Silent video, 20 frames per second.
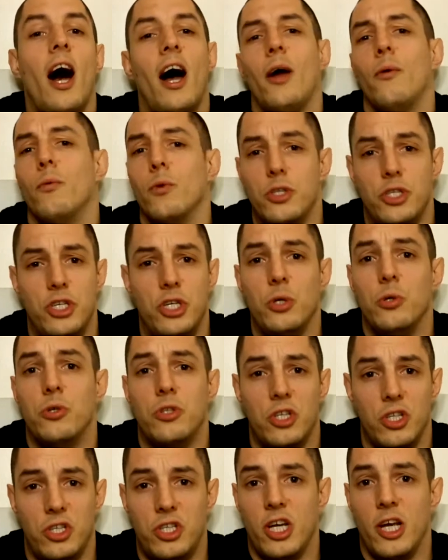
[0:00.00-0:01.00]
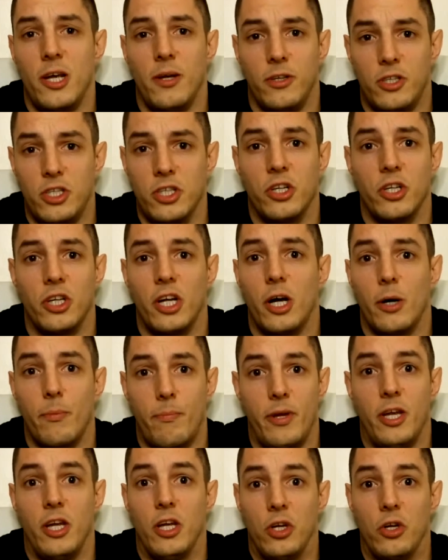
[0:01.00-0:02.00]
I was used to Jake
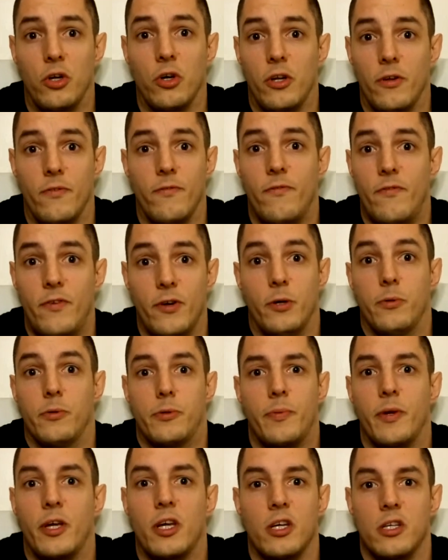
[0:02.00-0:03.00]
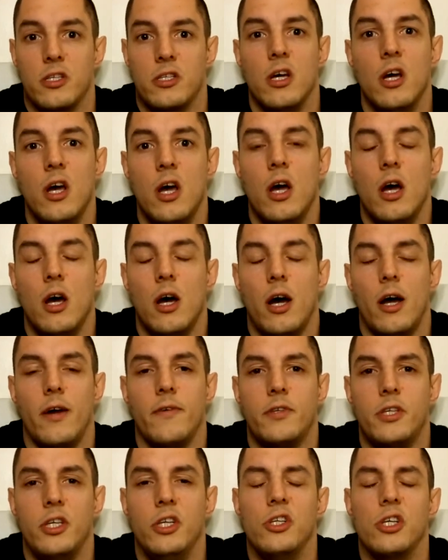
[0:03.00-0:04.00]
Gyllenhaal being good in films because
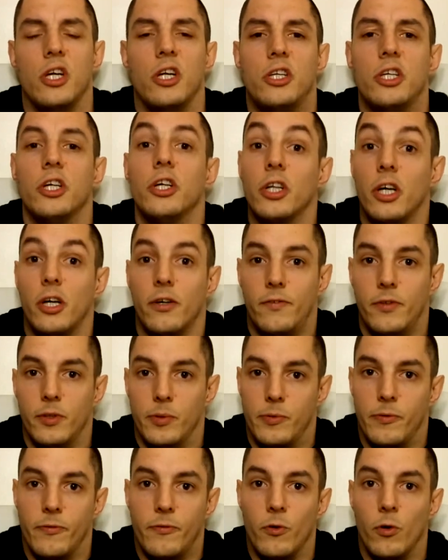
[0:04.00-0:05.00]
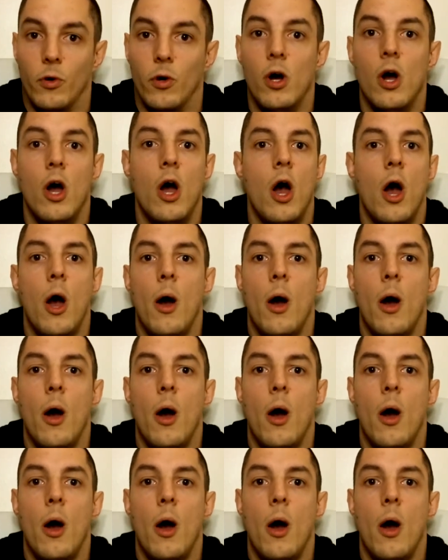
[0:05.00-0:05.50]
I've seen Jake Gyllenhaal films before,